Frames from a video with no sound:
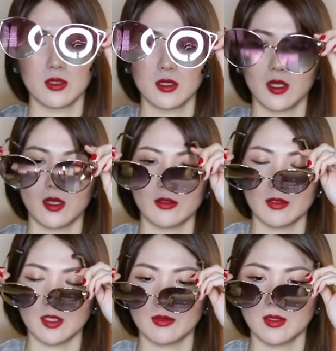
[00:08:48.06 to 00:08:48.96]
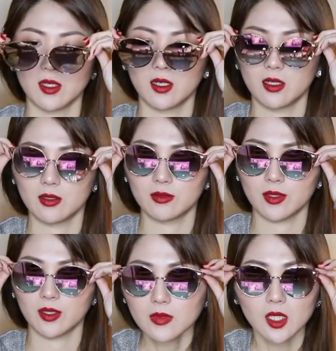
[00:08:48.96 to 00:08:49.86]
love, love, love.
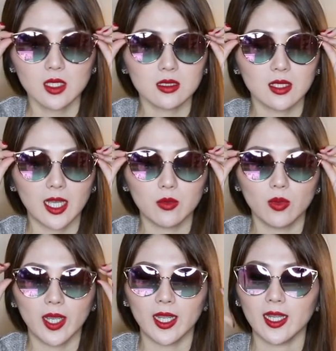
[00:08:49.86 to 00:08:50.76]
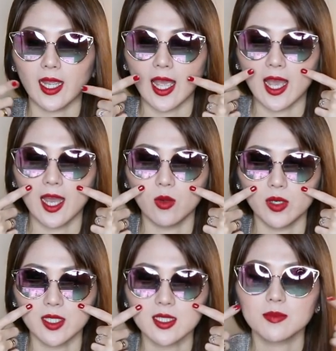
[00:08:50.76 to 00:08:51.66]
It's lightweight, and
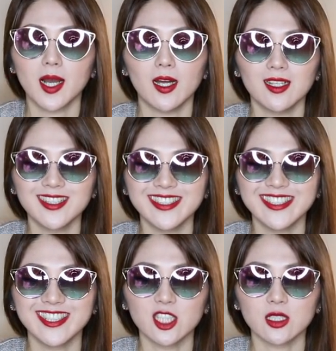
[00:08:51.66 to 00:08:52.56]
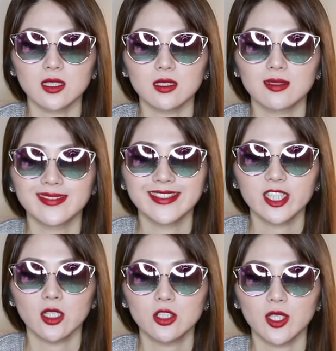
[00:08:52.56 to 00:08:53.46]
when I smile, it doesn't
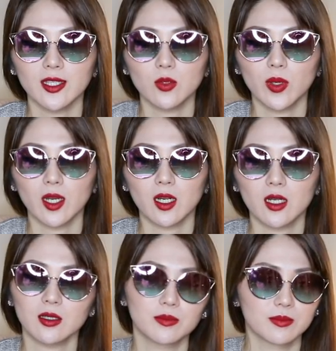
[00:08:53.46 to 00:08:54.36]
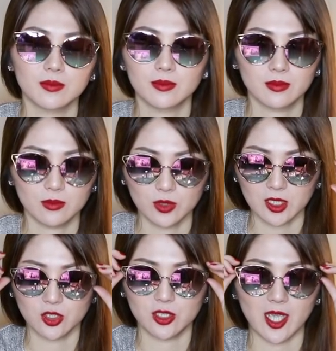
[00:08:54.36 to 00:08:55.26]
touch anywhere,
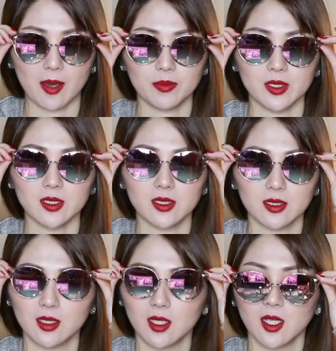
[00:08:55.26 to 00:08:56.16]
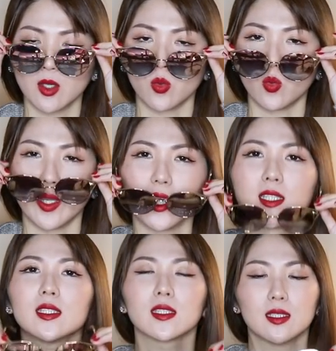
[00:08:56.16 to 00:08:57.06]
which happens
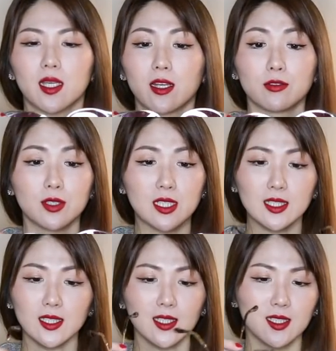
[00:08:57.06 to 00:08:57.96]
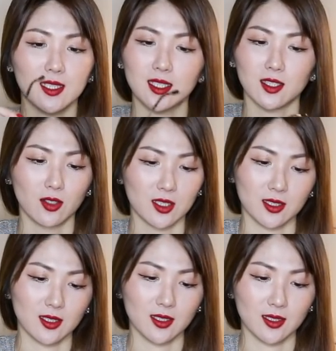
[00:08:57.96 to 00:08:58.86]
with every
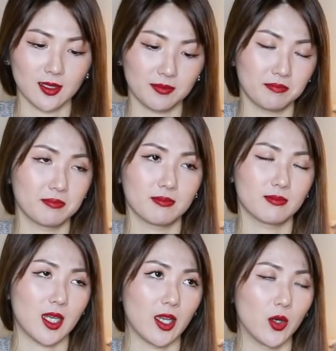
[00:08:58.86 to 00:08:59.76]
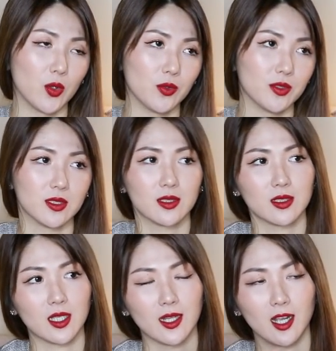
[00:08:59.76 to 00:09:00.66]
sunglasses I own
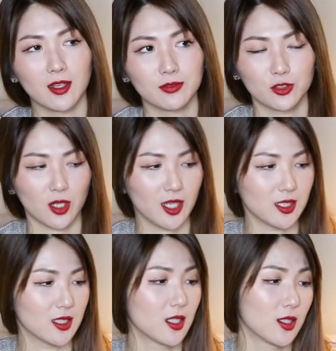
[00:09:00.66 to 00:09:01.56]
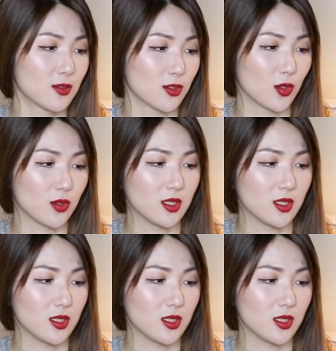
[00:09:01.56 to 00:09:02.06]
and I have tried. So